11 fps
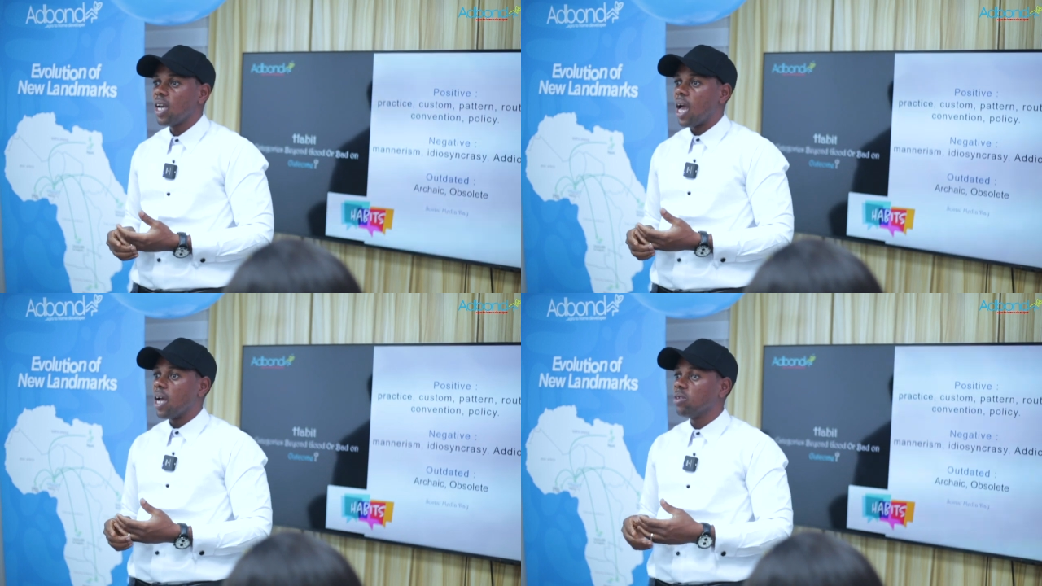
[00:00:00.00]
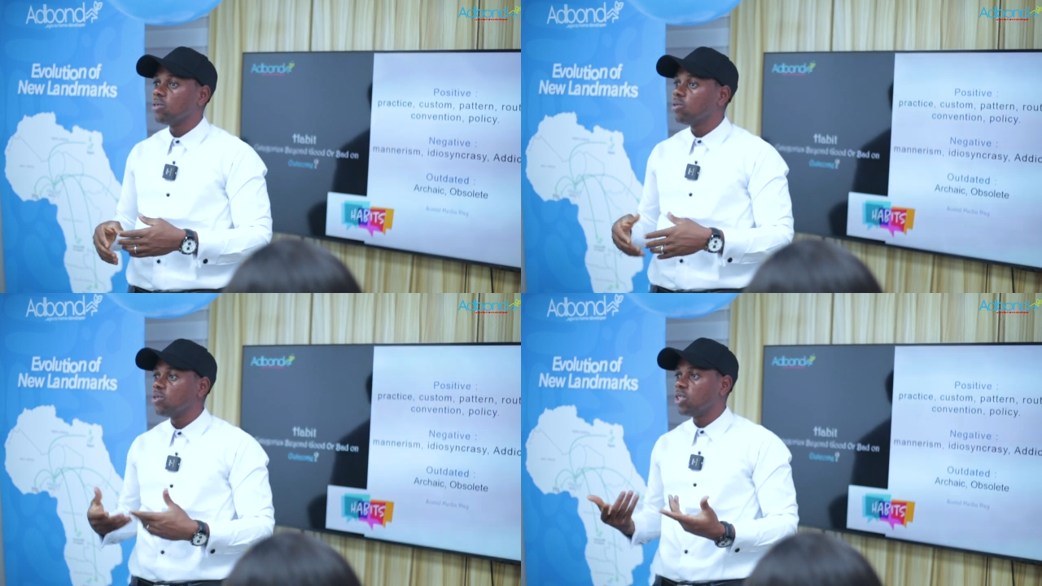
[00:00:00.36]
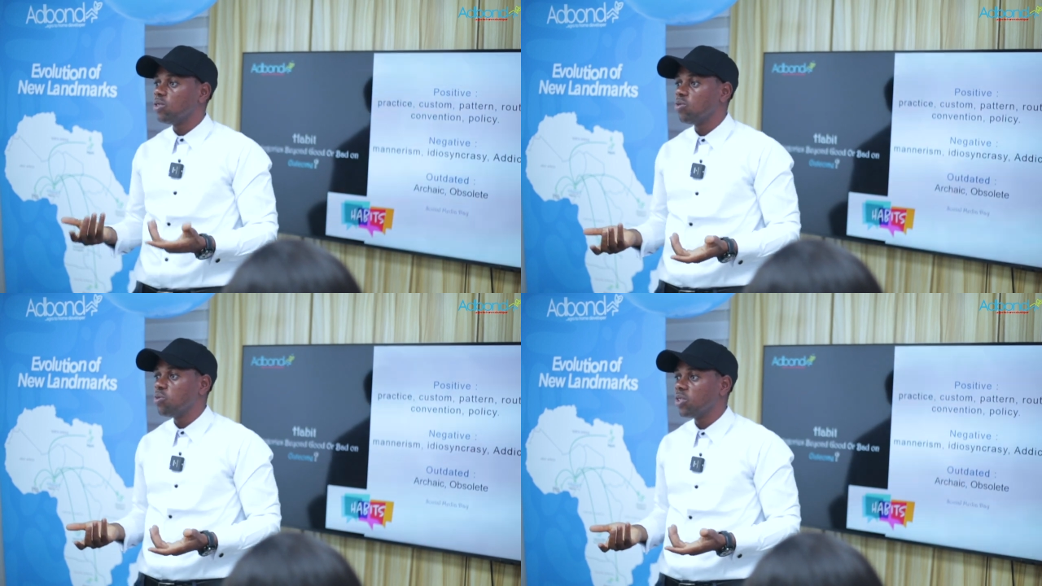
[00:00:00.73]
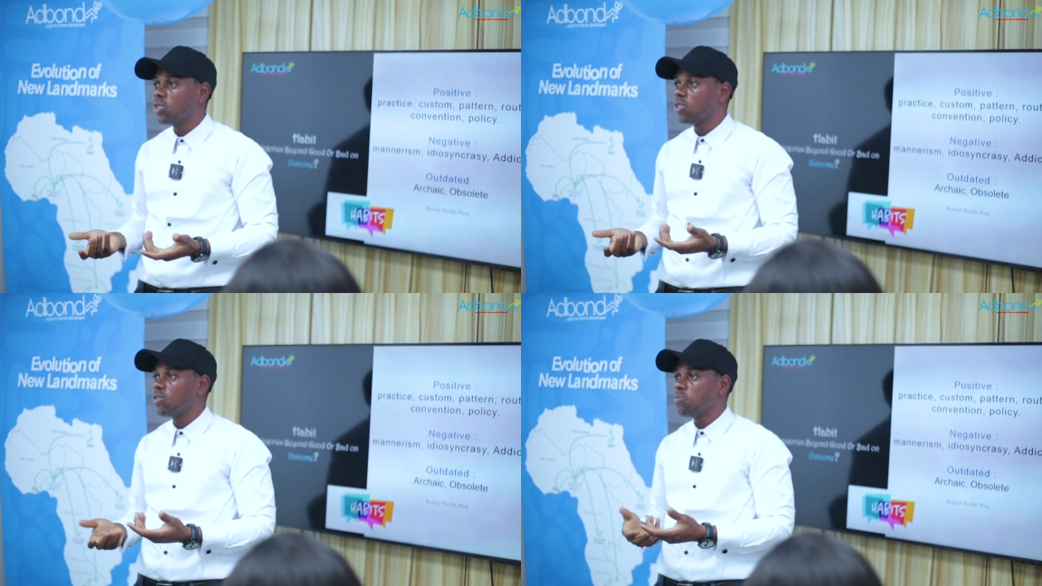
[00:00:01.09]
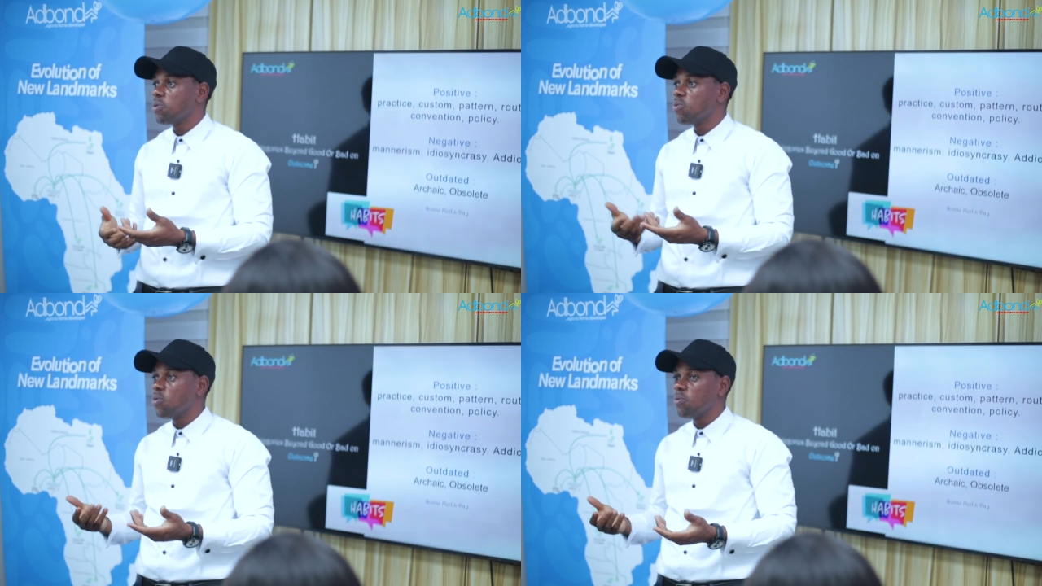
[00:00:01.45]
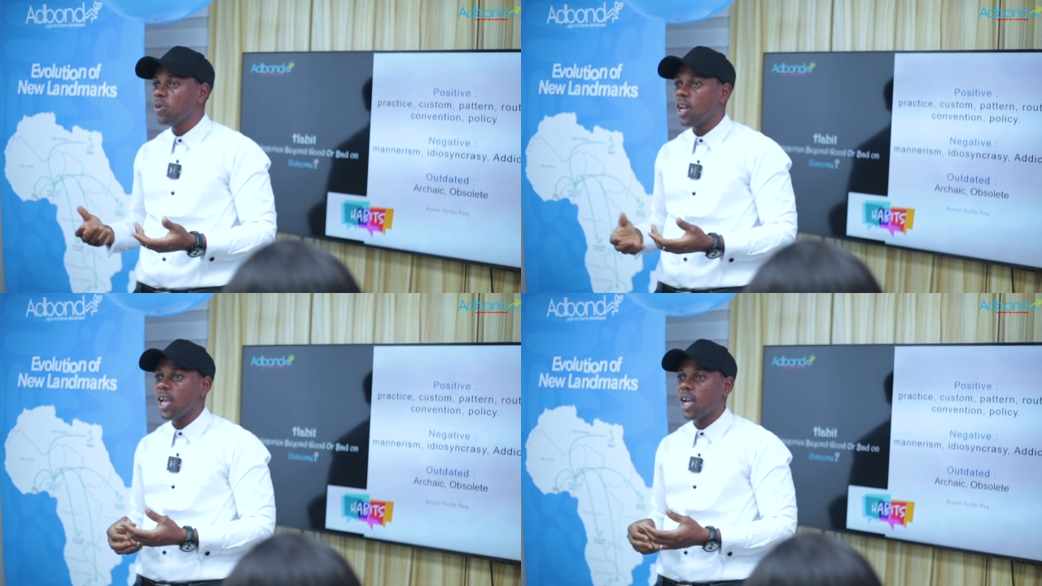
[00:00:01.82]
And people will be
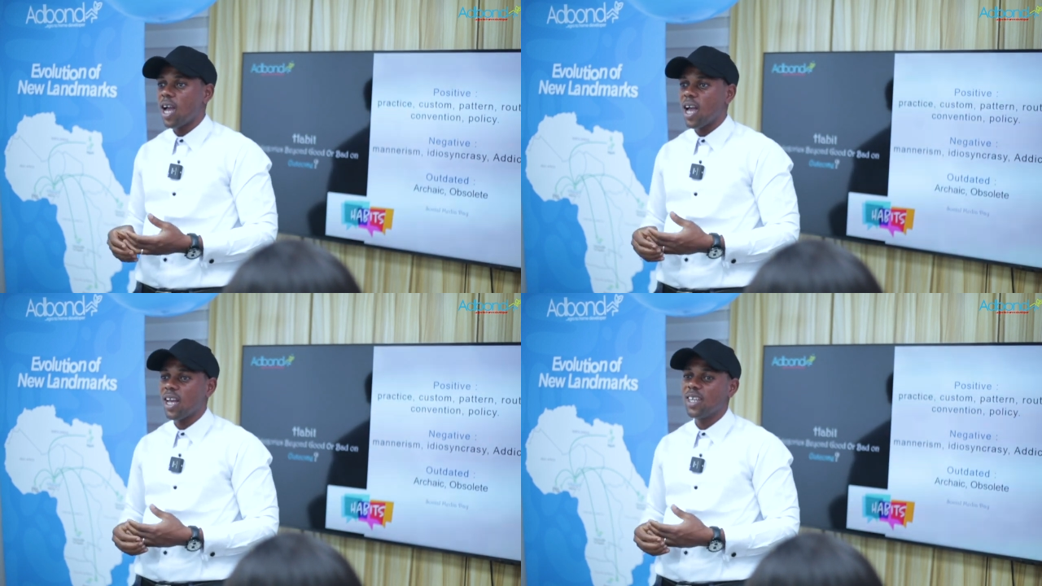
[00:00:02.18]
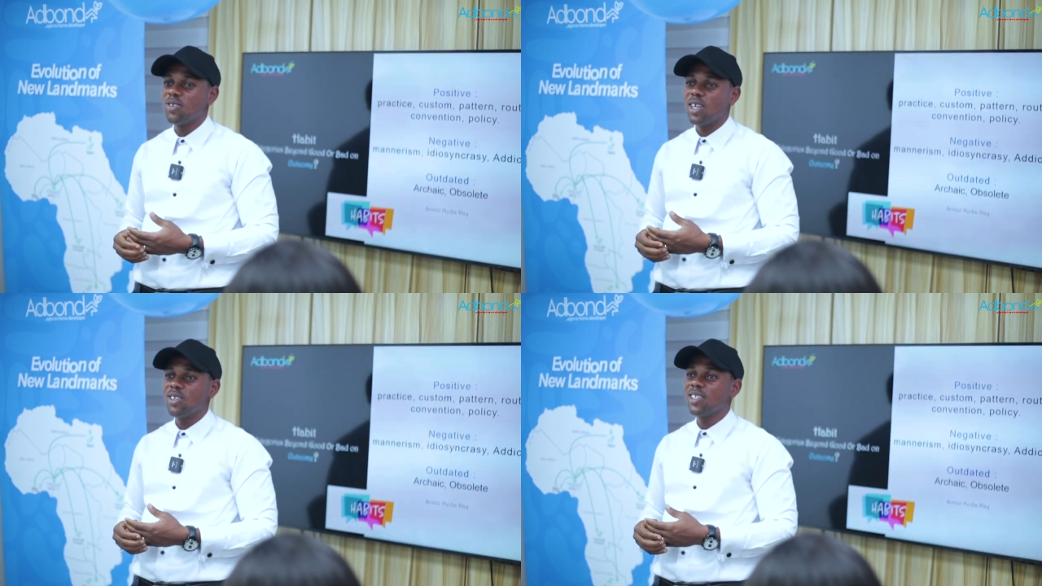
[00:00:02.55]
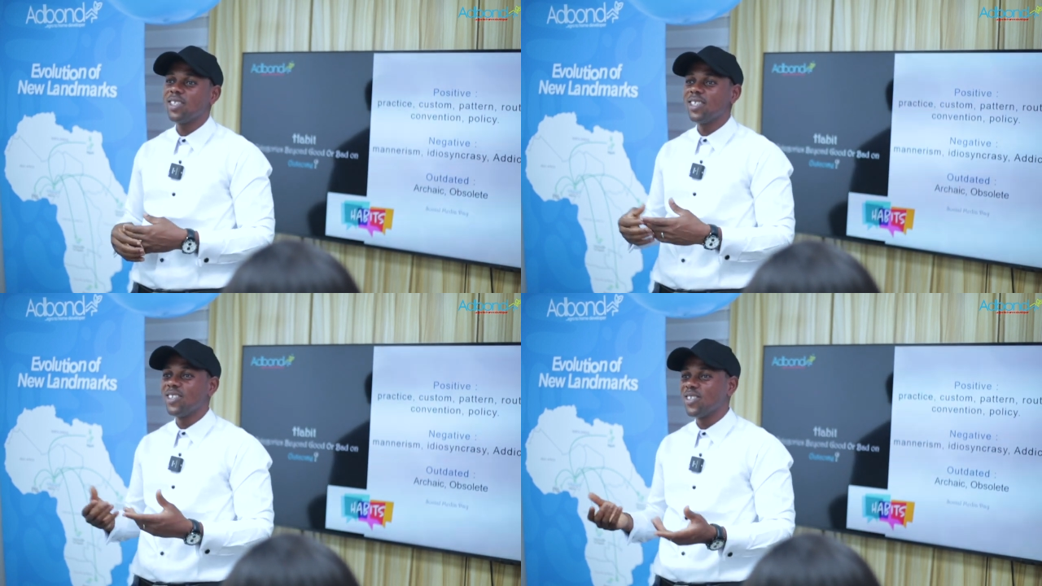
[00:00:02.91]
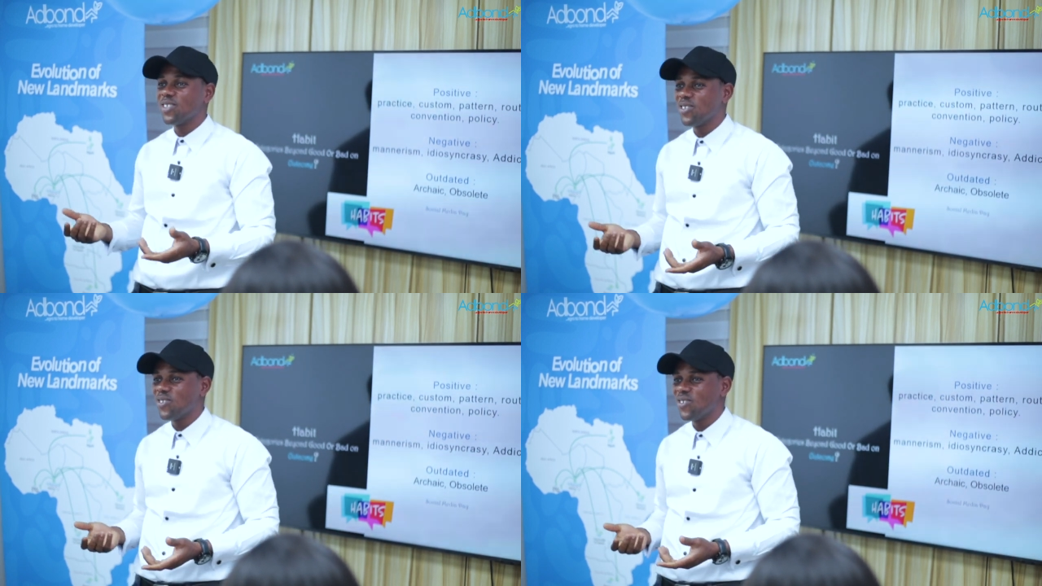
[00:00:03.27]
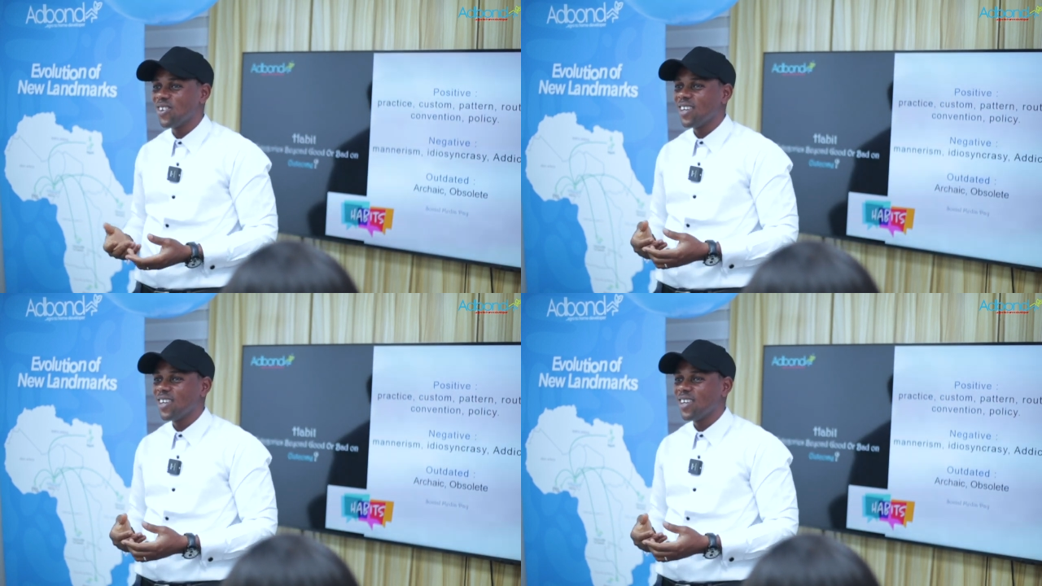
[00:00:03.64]
like, you are not serious. So